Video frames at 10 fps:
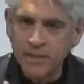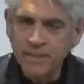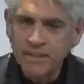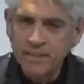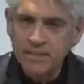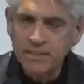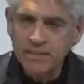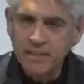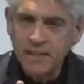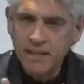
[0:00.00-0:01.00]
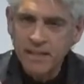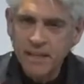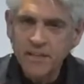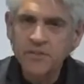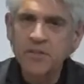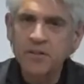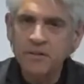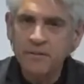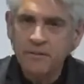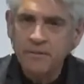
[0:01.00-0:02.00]
next one, this is an
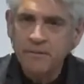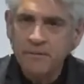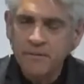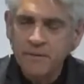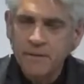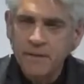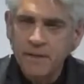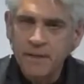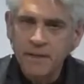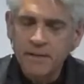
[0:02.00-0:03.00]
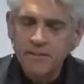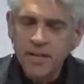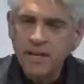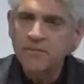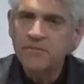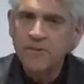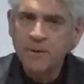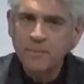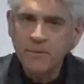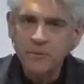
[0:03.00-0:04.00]
ancient chant
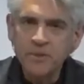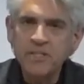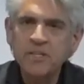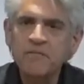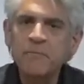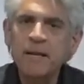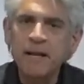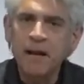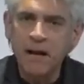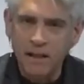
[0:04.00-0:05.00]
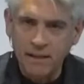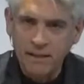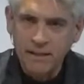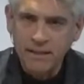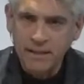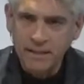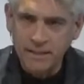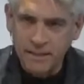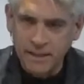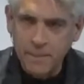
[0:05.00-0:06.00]
from the region of Bengal
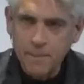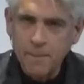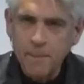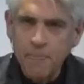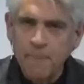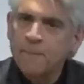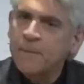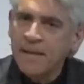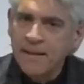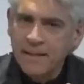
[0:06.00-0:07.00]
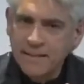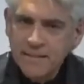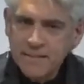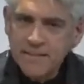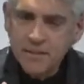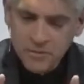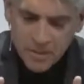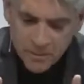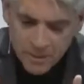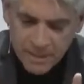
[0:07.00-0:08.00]
in India. And this is
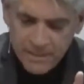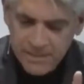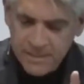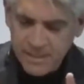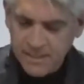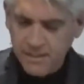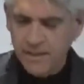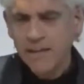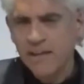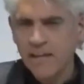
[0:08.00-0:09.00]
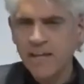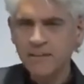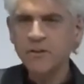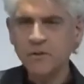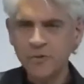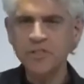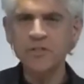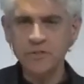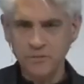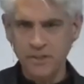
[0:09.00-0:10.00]
interesting because in the
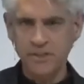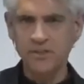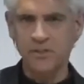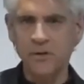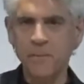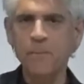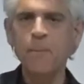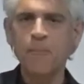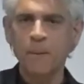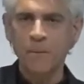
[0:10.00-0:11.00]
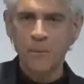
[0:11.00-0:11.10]
Christian tradition,